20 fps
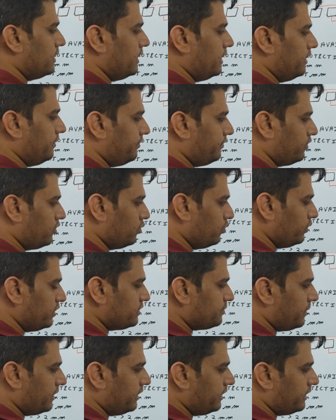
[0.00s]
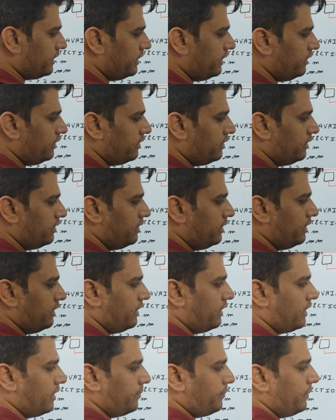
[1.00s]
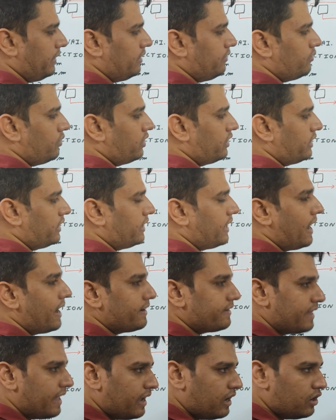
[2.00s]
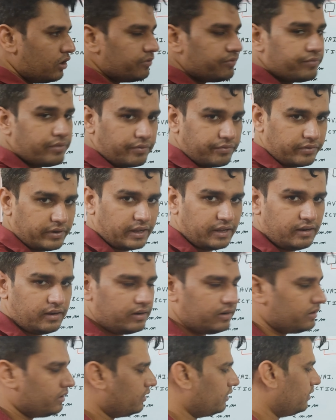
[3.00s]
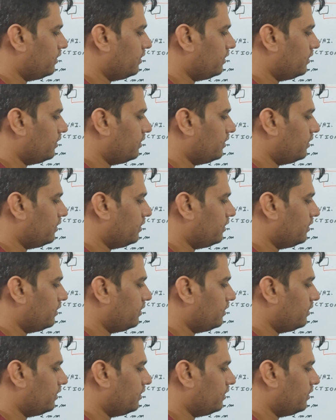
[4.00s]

If 2 is printed, dripping water at the angle of 15.